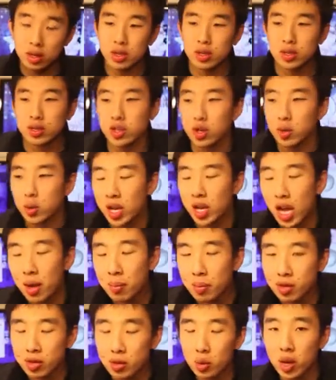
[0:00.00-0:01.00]
So what
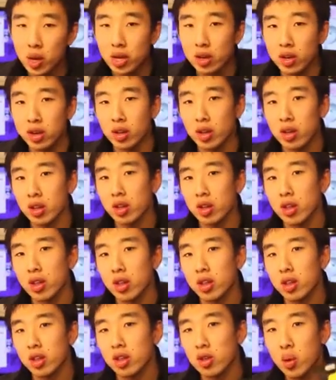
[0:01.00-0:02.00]
happens when
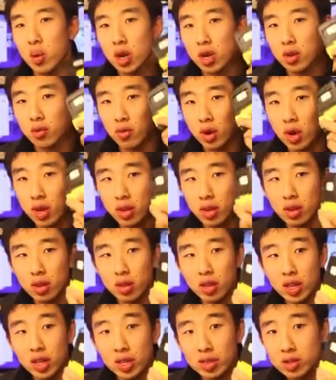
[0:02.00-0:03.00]
you want to run
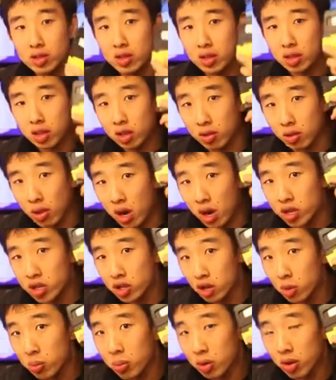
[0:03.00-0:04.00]
this garage
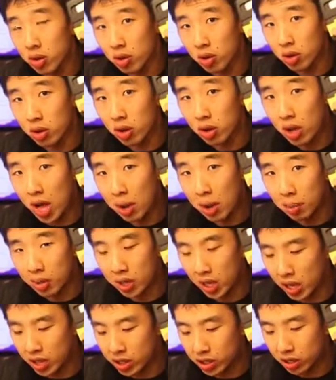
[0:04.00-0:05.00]
opener
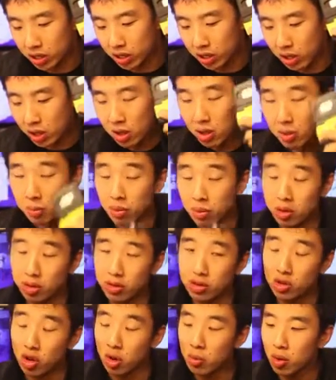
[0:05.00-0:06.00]
application, but
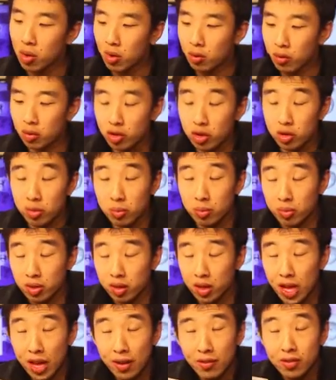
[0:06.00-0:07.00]
there's no more room
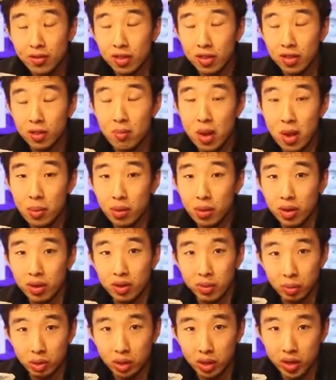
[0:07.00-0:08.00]
left in the memory to
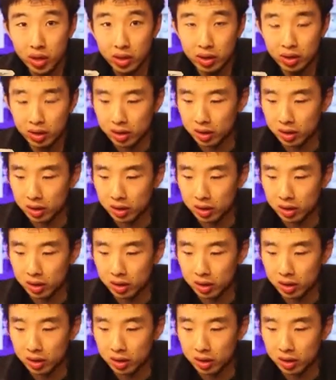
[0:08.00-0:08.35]
put it?